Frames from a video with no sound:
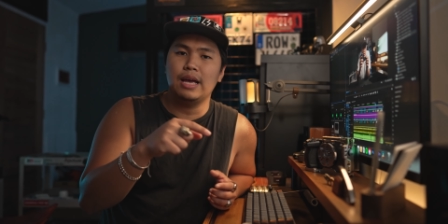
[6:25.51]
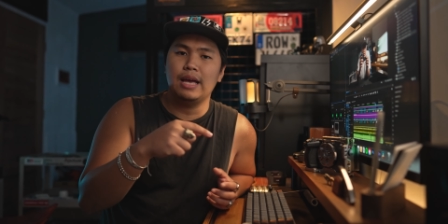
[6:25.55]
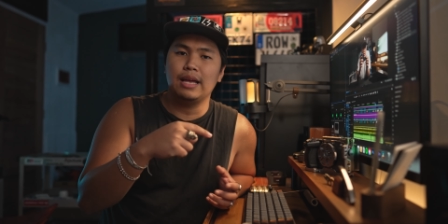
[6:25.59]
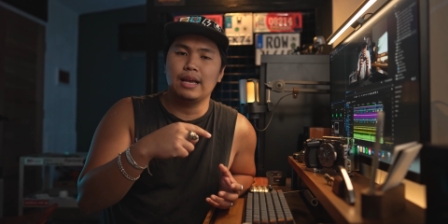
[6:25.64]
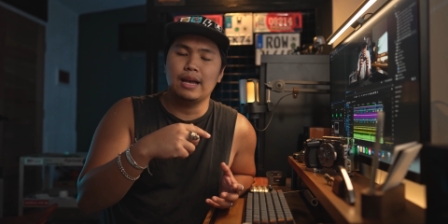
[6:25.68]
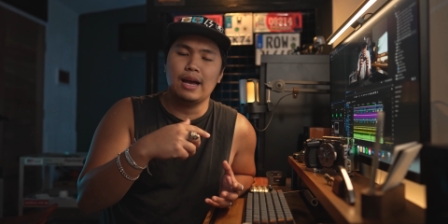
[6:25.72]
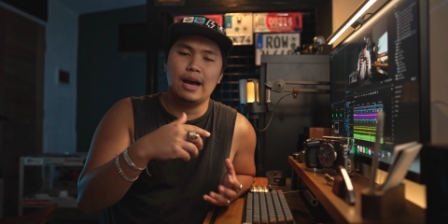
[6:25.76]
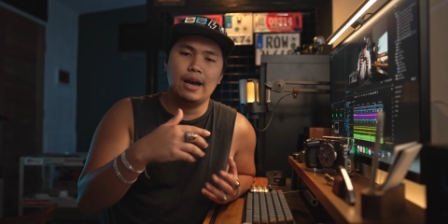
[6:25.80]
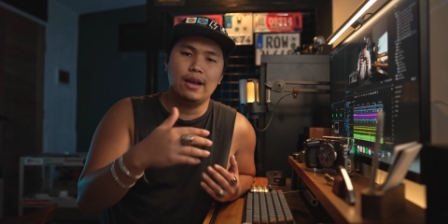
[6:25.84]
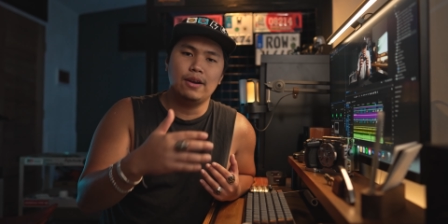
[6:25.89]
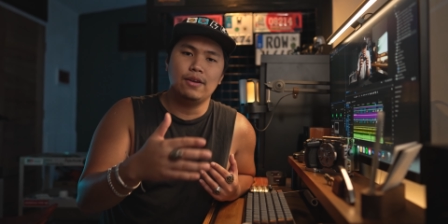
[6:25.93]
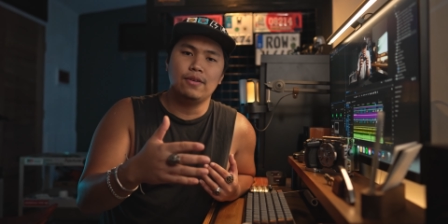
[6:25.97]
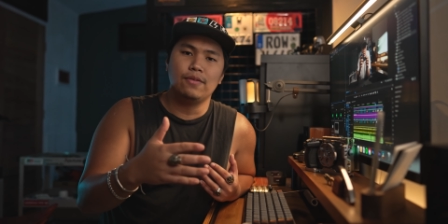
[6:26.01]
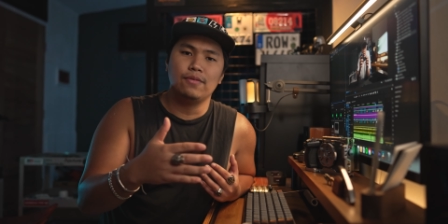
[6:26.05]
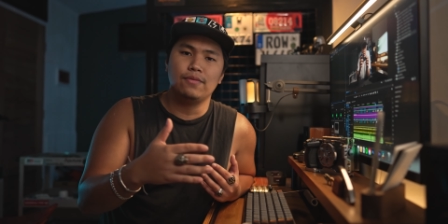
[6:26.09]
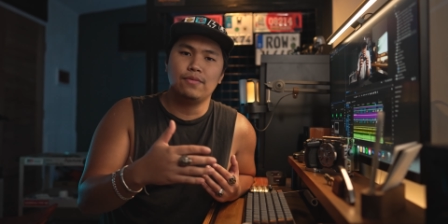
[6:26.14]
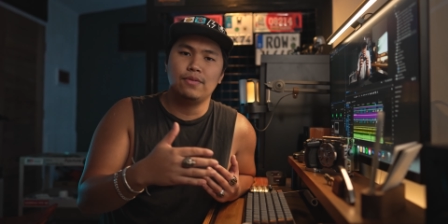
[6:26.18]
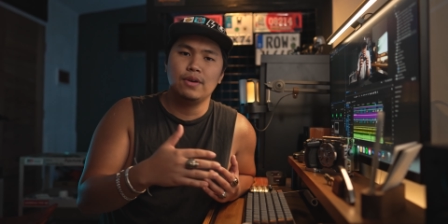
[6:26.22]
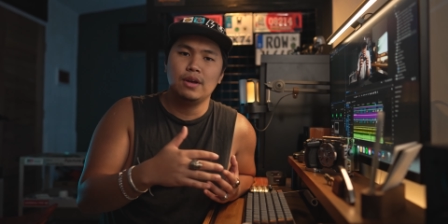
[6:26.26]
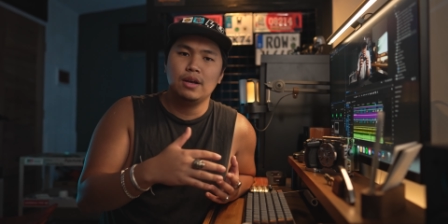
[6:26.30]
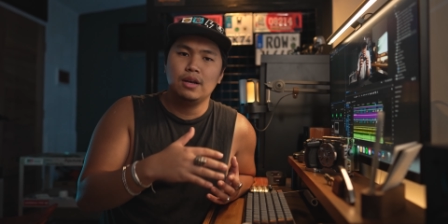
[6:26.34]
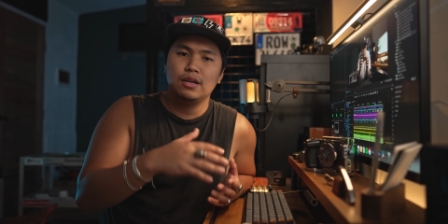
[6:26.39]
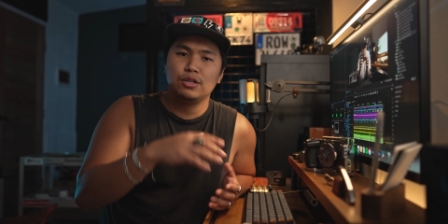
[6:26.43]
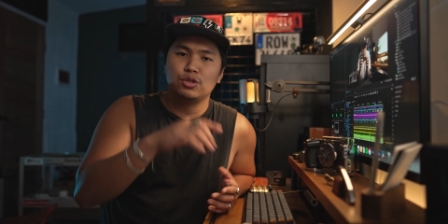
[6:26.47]
and kind of
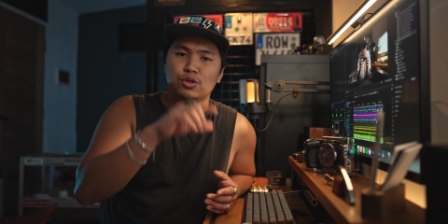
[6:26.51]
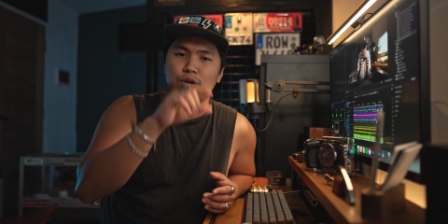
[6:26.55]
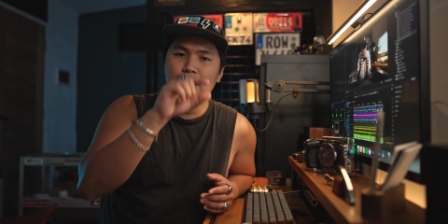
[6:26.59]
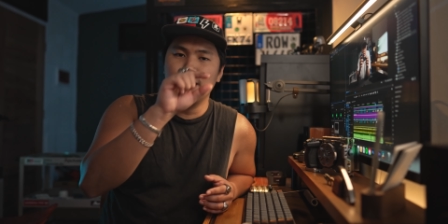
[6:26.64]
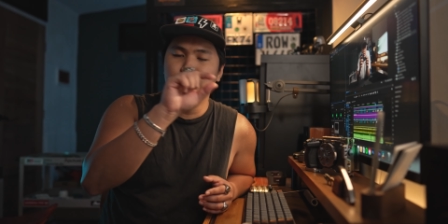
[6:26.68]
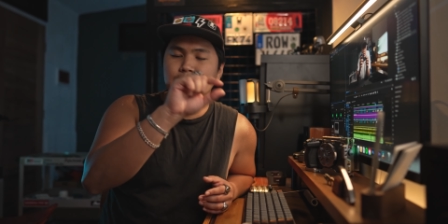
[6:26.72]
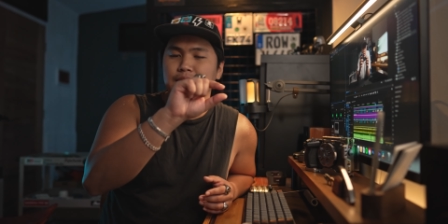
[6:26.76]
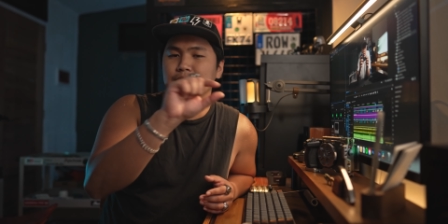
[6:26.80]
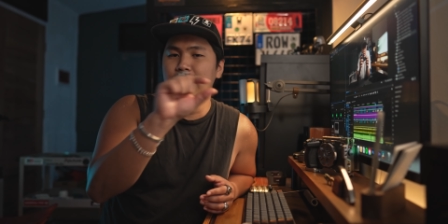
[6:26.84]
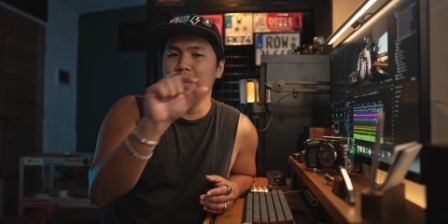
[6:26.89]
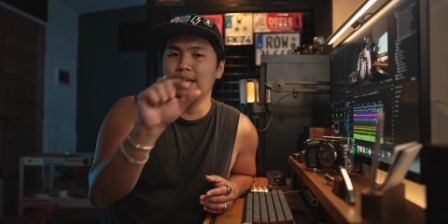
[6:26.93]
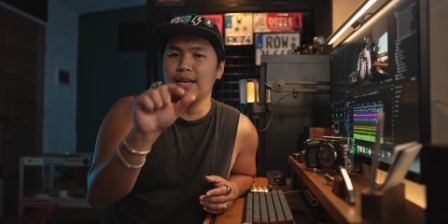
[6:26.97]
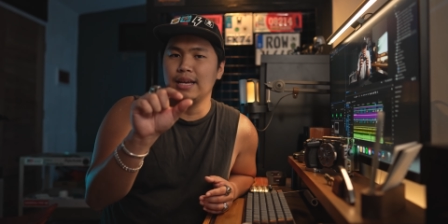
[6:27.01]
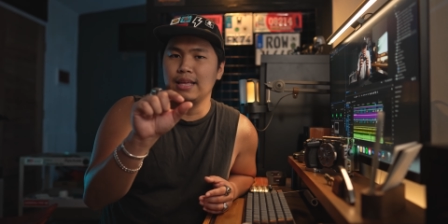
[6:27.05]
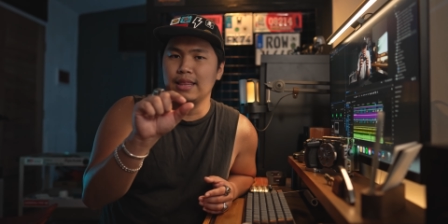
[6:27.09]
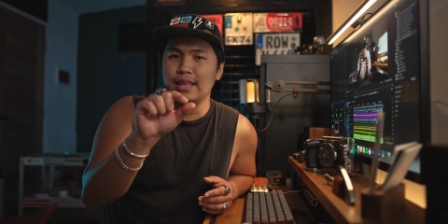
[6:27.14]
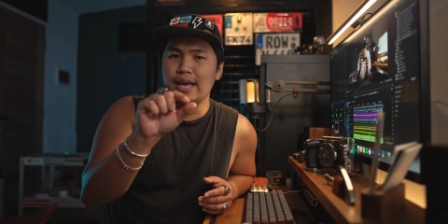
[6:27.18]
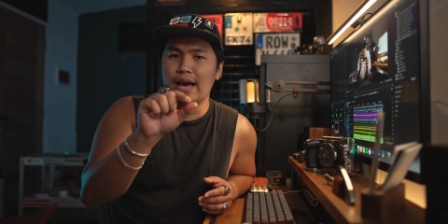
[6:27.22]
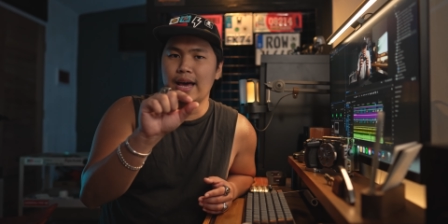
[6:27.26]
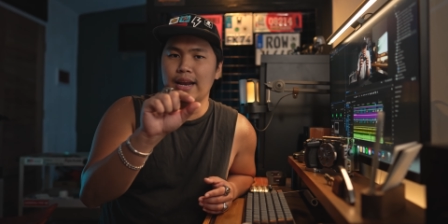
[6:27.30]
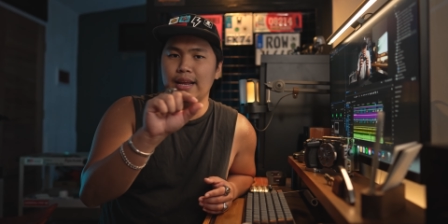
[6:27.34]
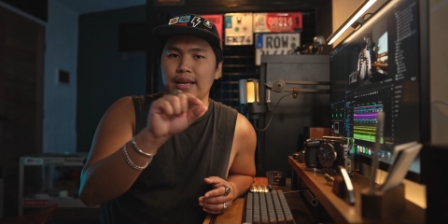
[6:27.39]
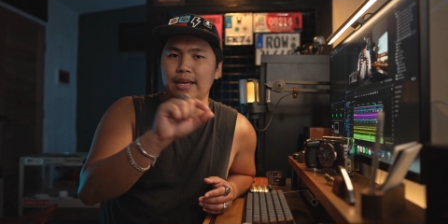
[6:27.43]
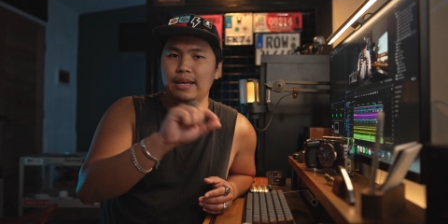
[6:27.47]
translating
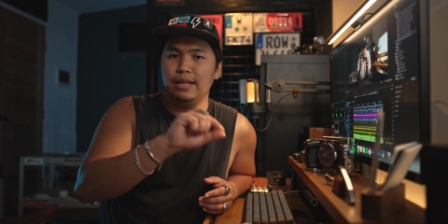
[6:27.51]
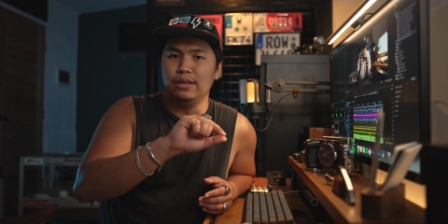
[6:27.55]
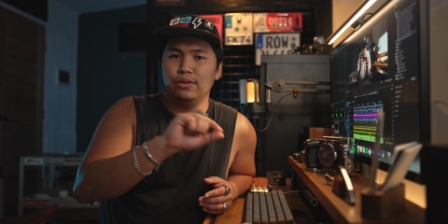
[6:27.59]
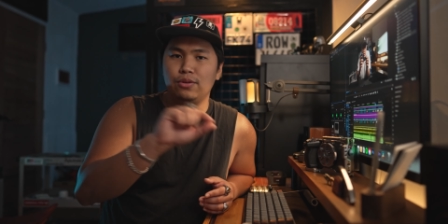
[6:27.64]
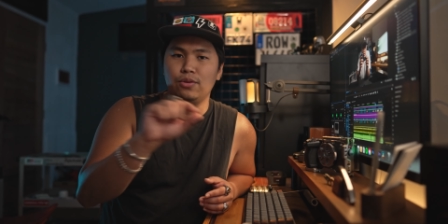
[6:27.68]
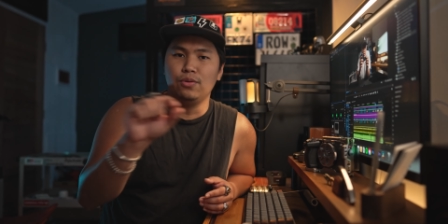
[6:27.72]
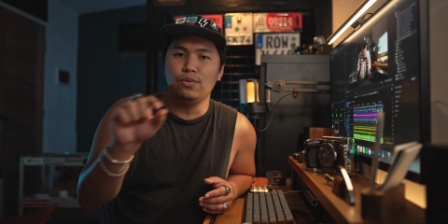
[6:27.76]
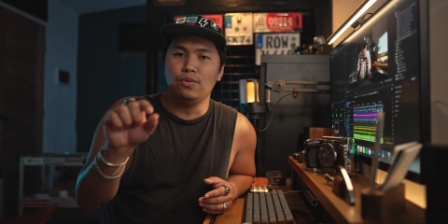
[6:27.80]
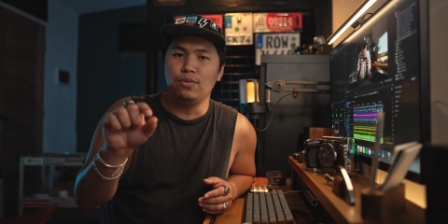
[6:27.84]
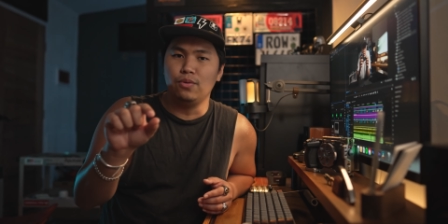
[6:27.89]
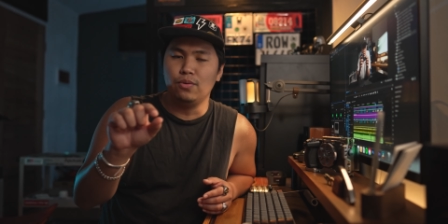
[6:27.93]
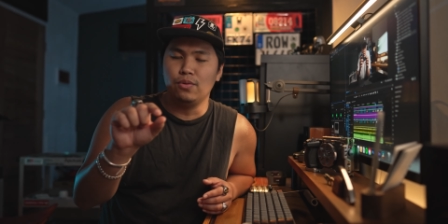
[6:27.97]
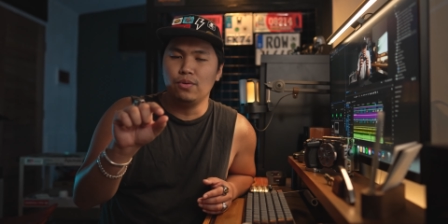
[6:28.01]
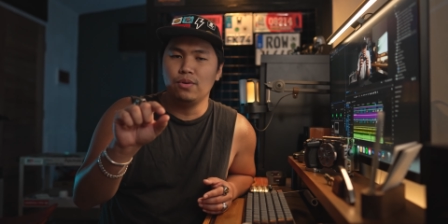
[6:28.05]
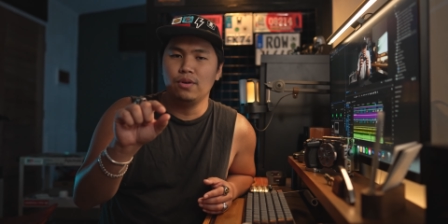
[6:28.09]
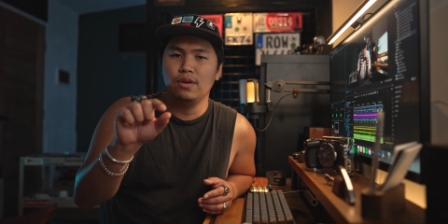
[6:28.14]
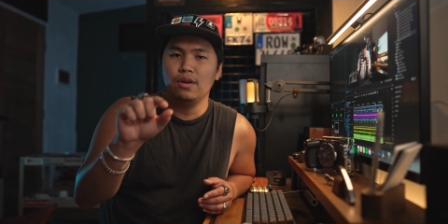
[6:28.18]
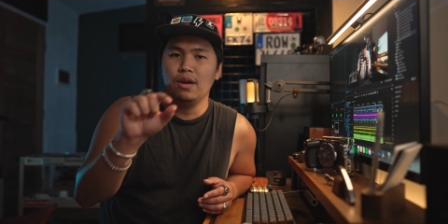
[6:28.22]
that into